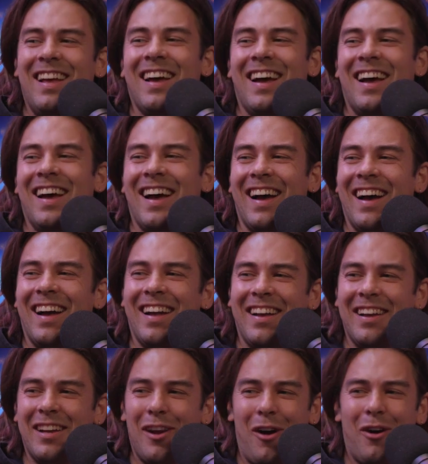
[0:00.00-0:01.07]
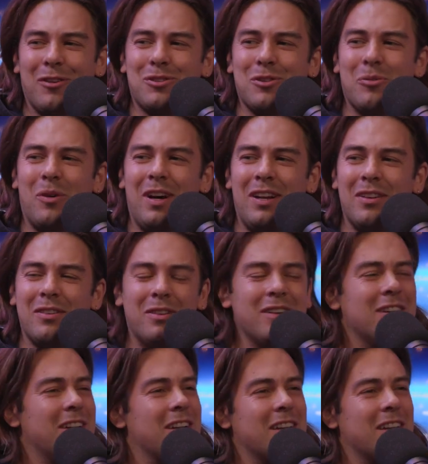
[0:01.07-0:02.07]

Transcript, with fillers: Oh, yo, also, why did